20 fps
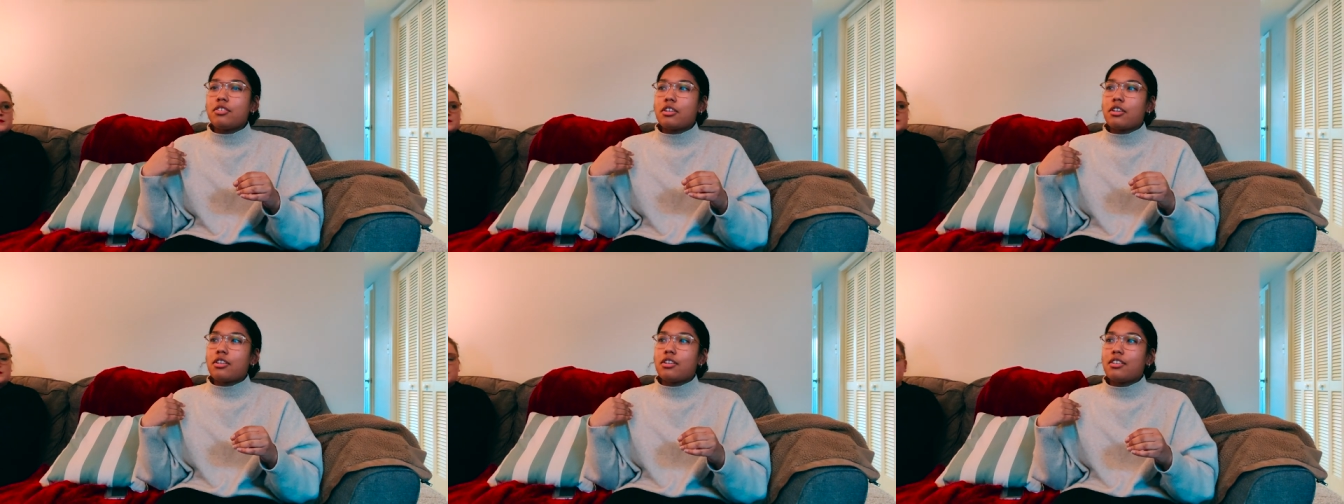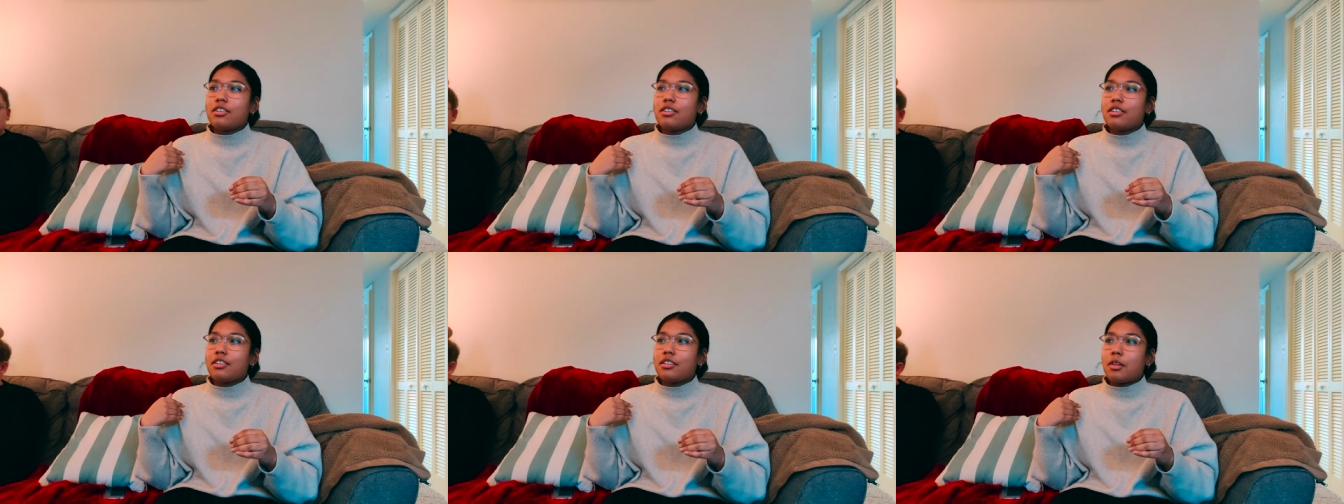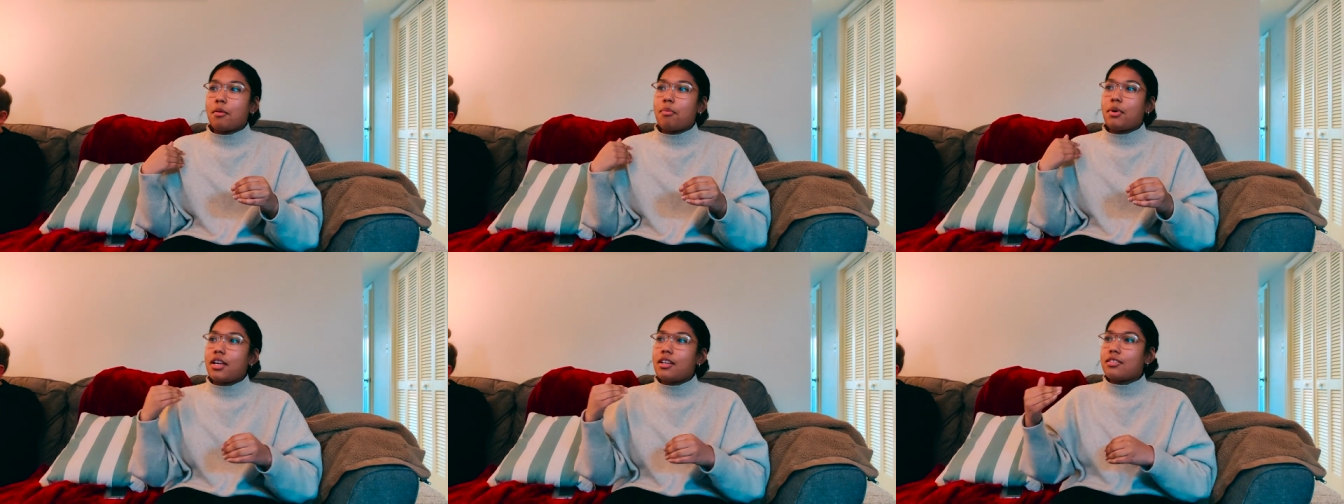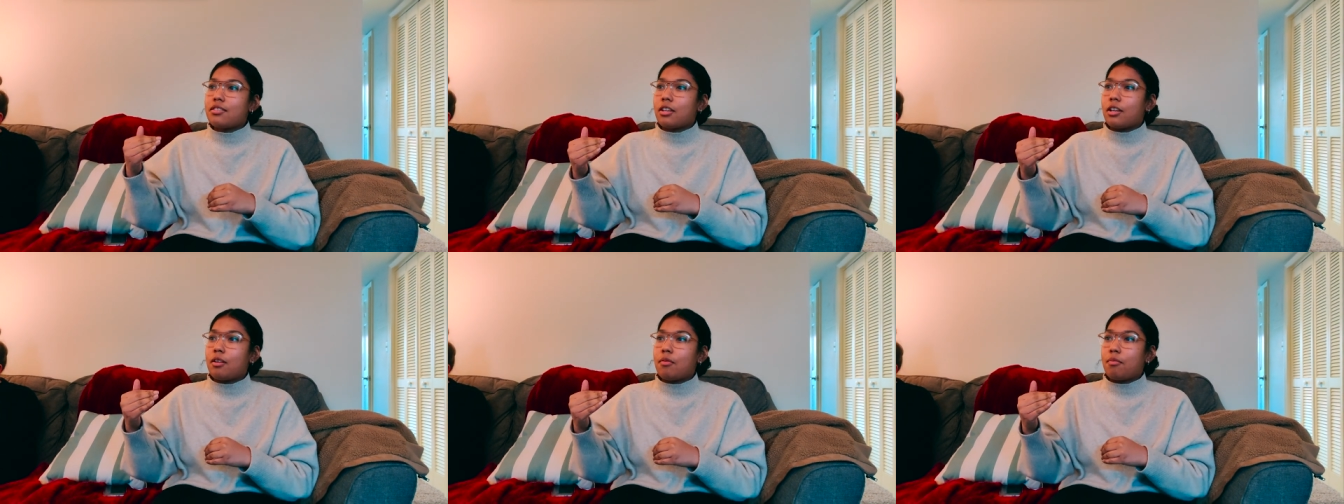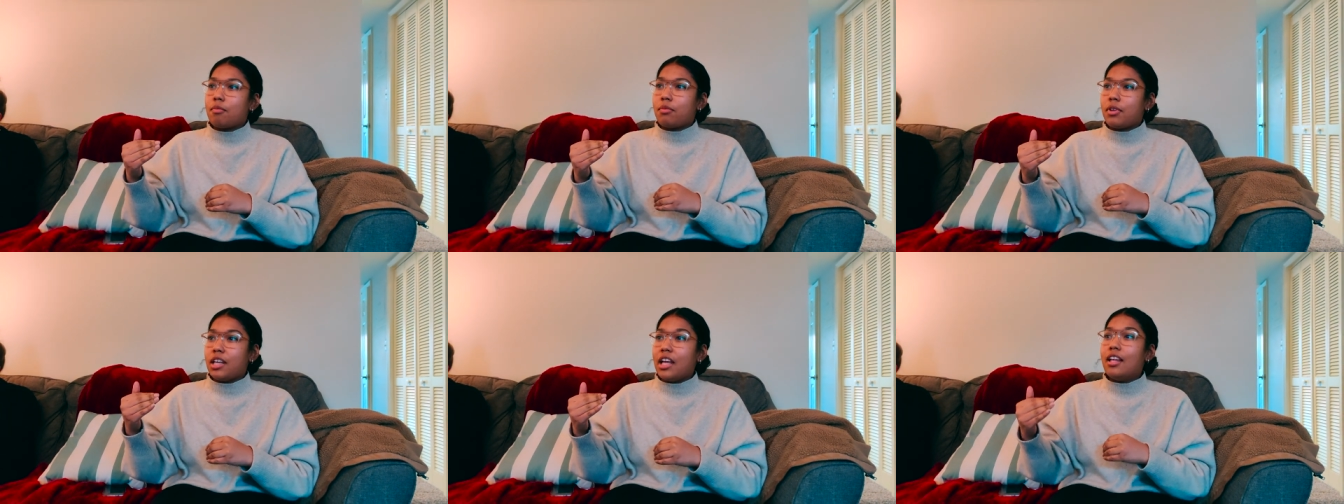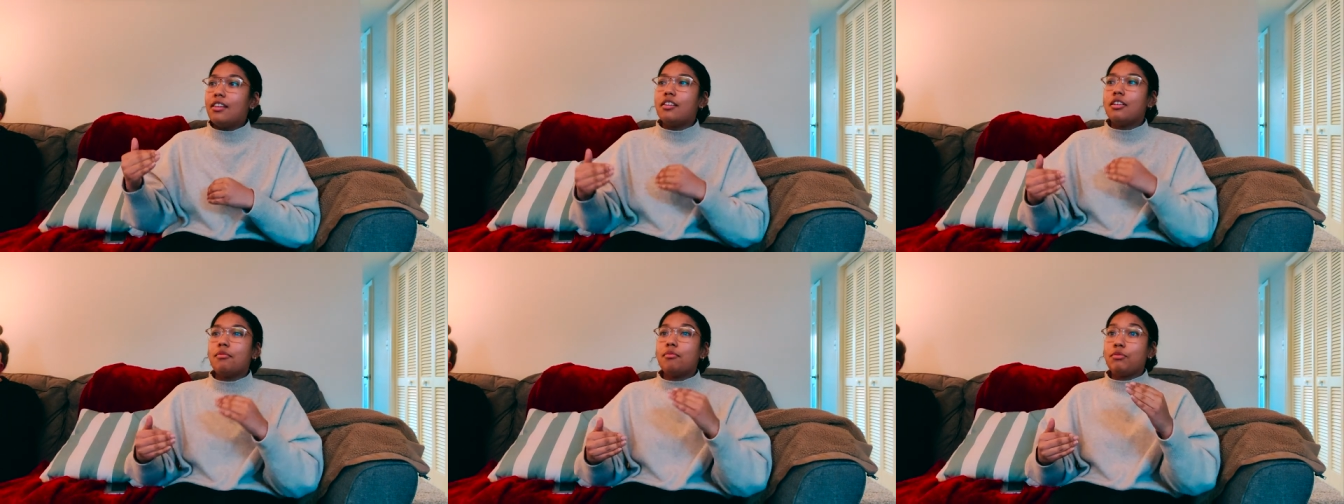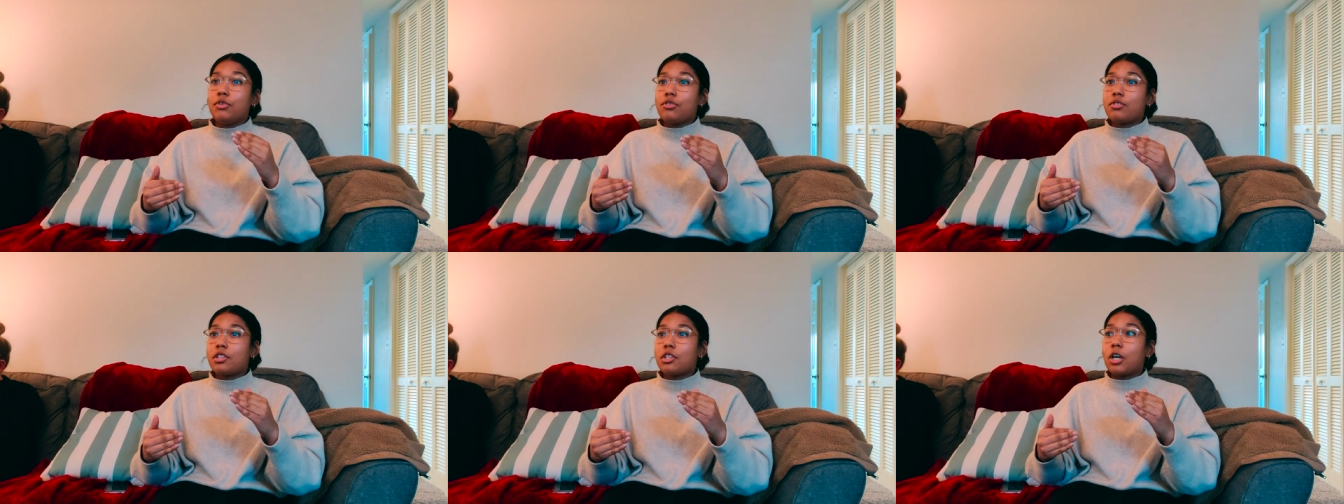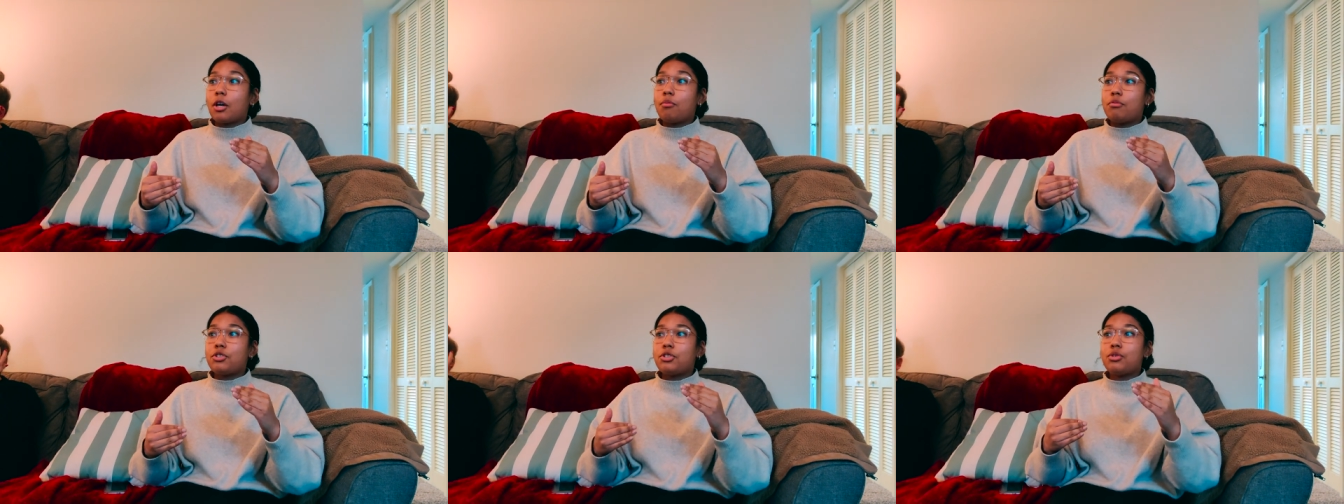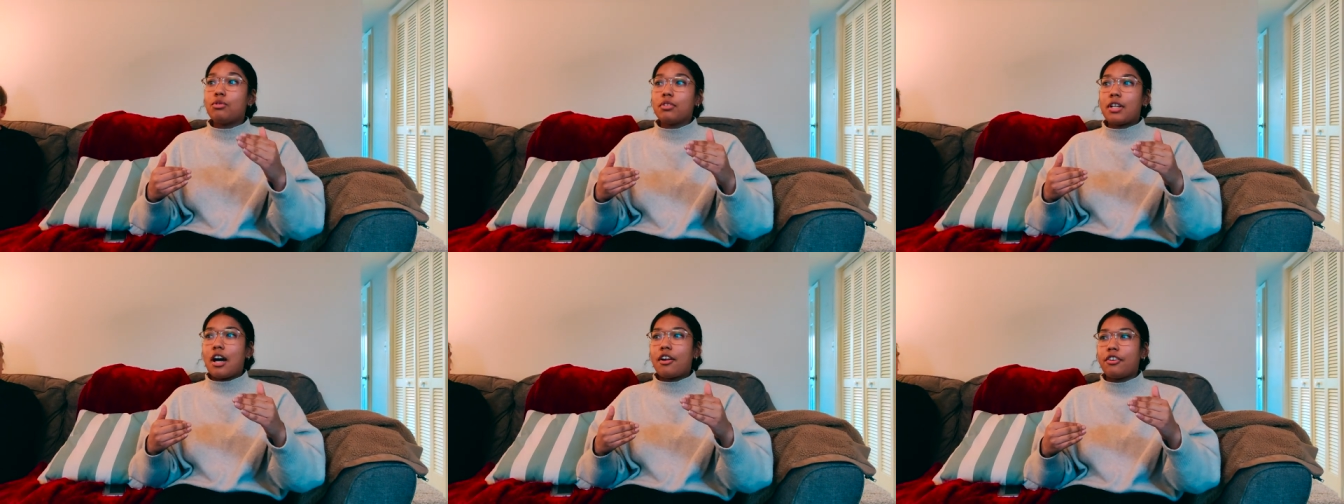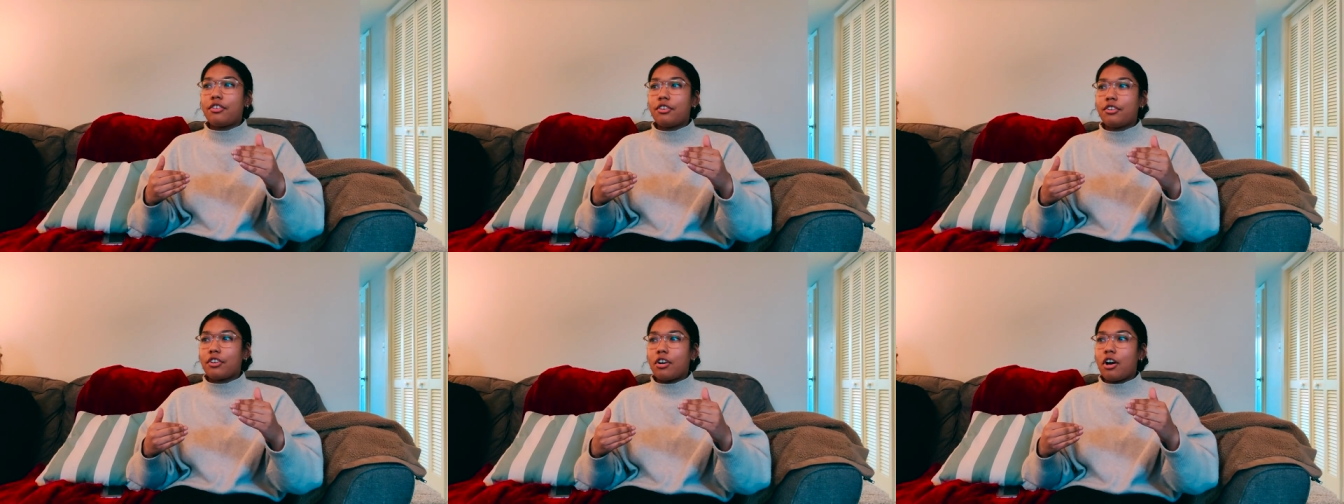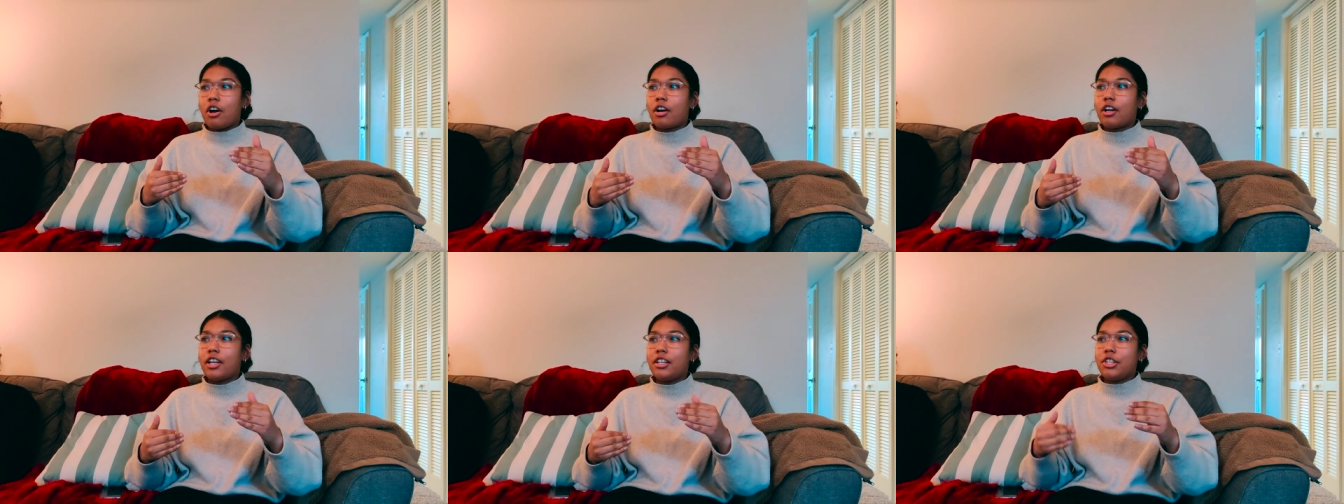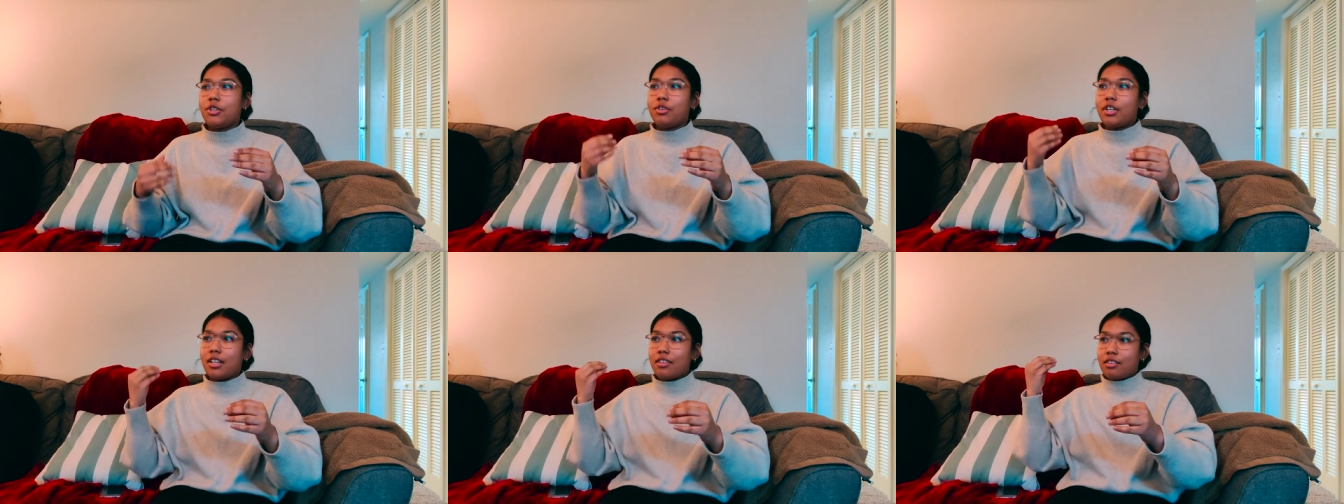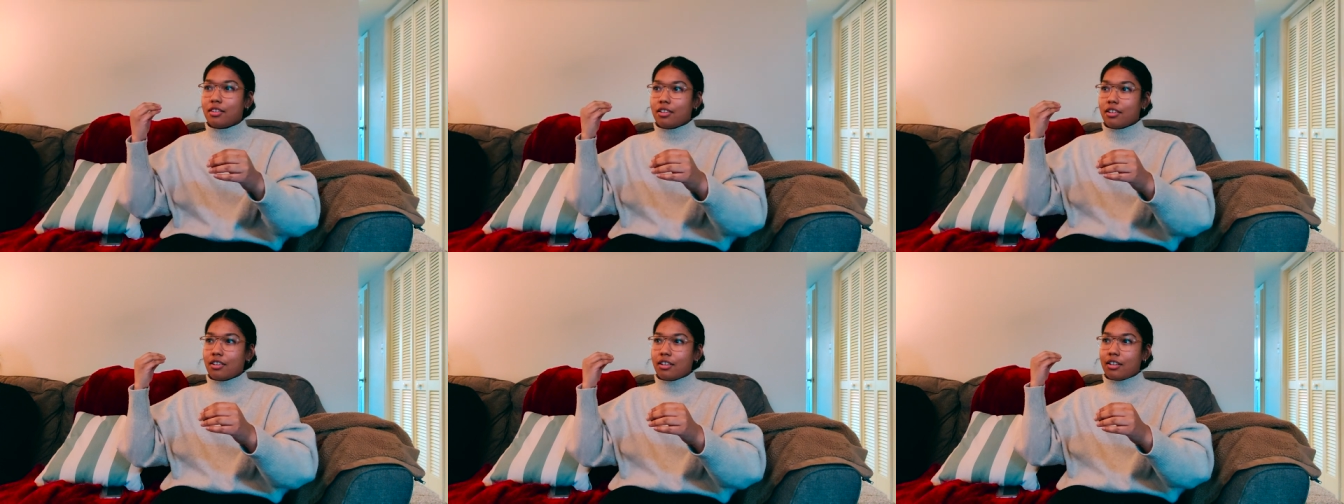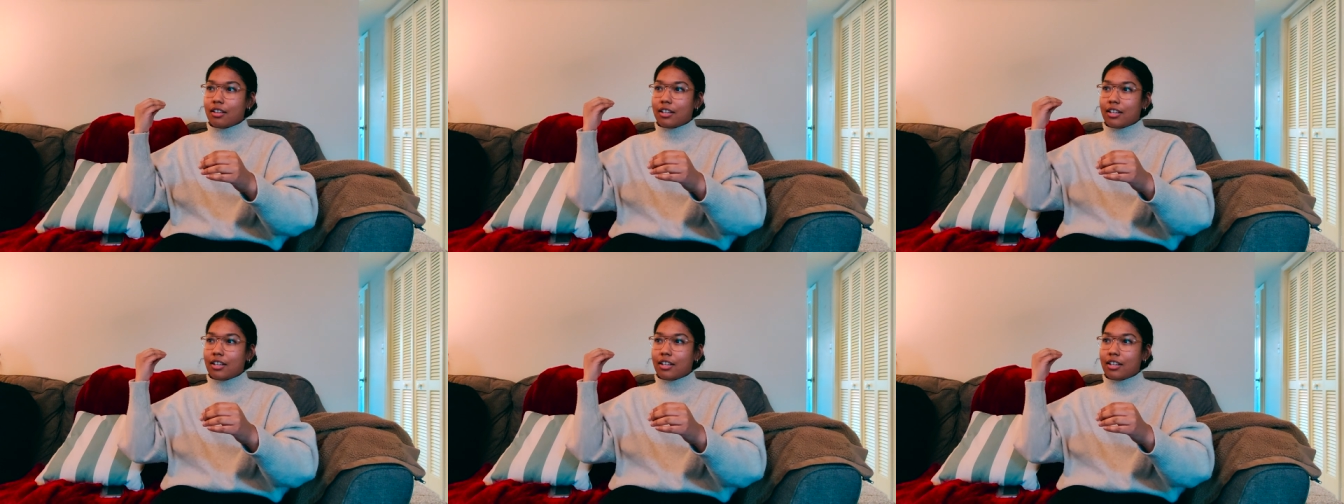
turn the bass up and the music up too loud in your car and you get the